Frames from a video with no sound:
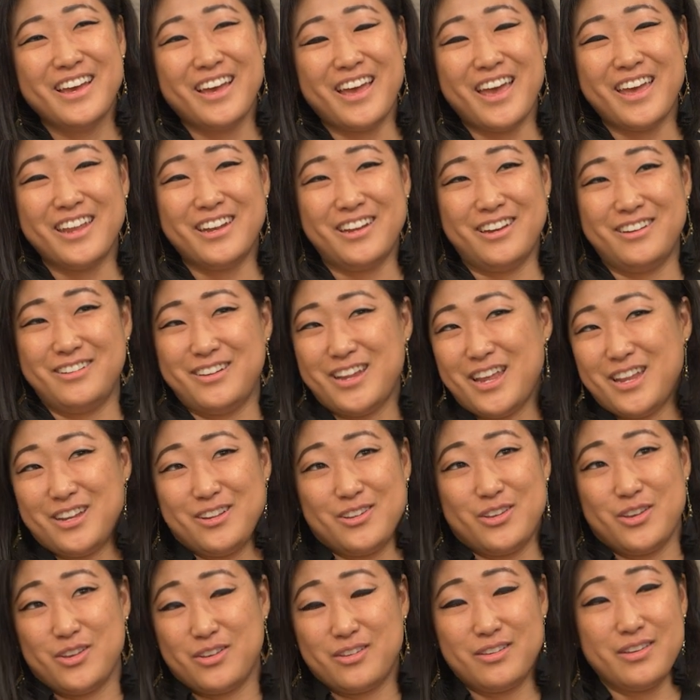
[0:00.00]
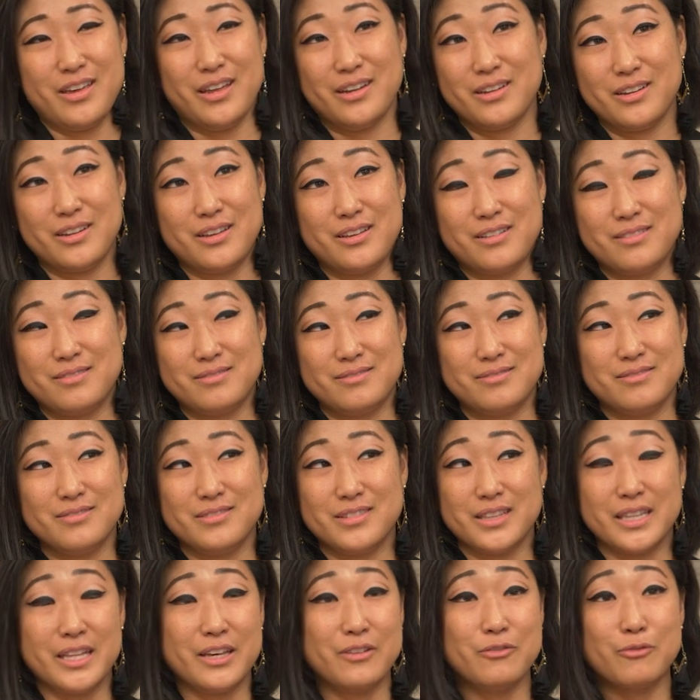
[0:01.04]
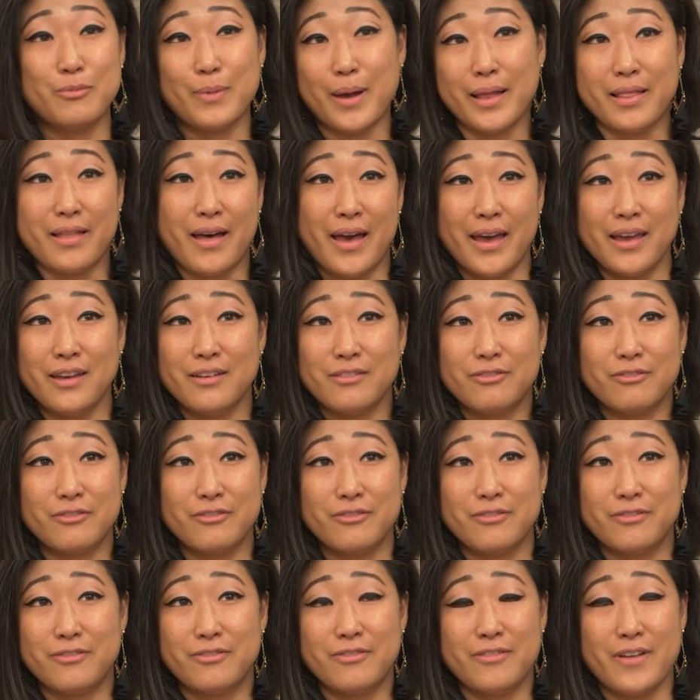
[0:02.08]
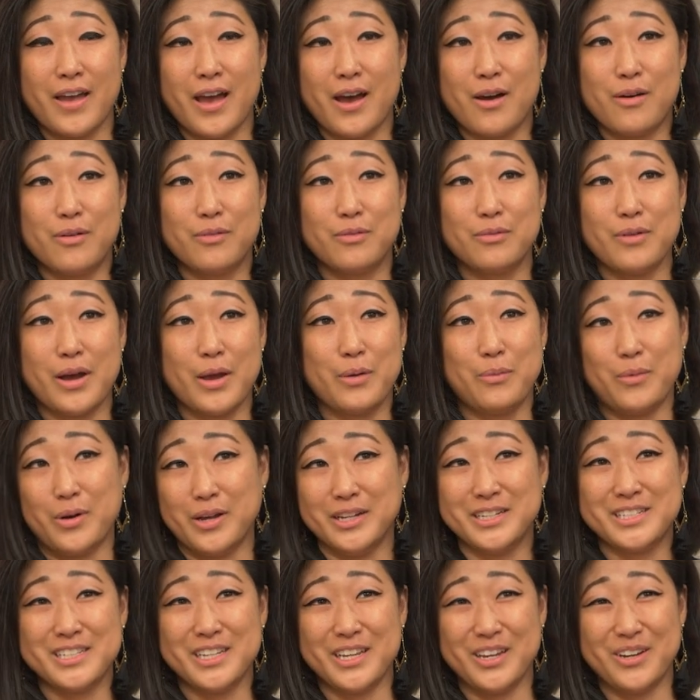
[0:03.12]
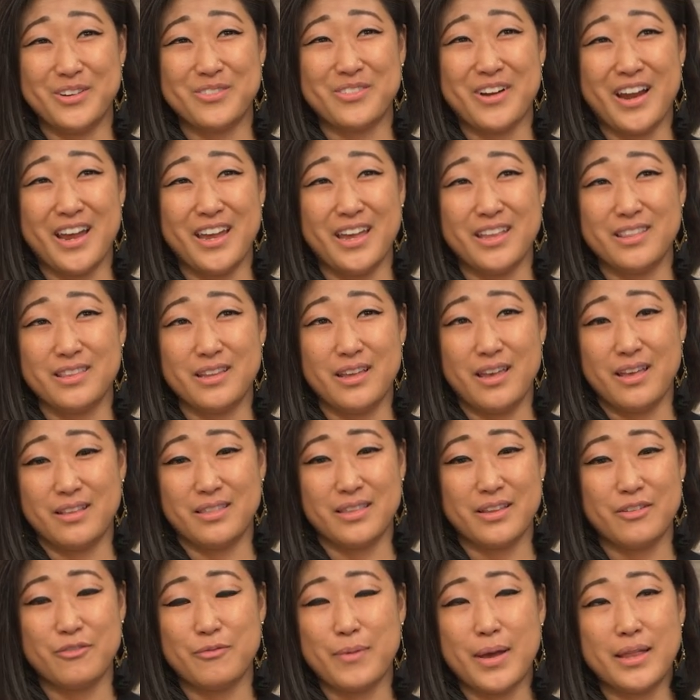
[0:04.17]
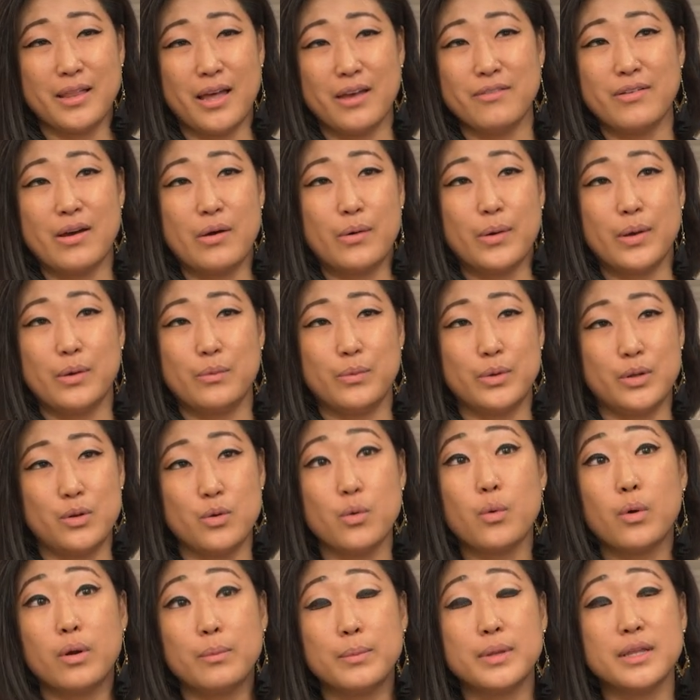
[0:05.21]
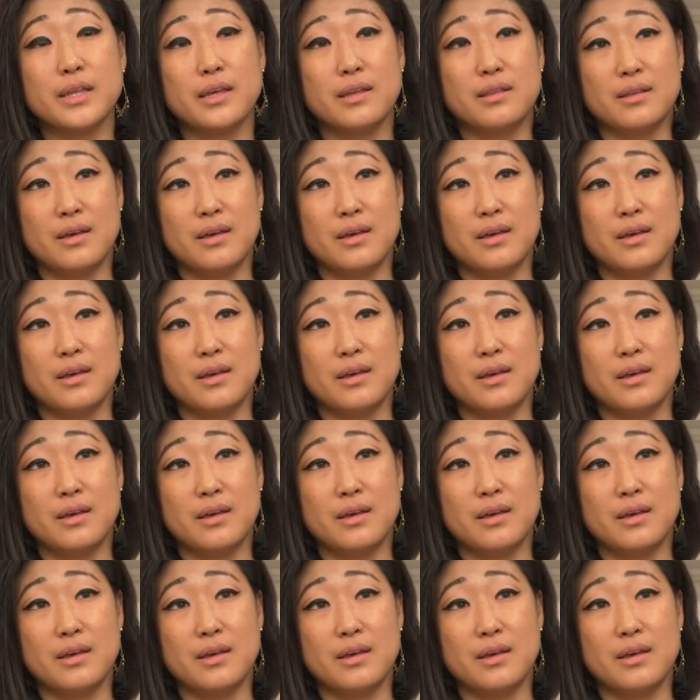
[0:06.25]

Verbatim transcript: and, and, and live my life how I want to, right? And li live my life how I would normally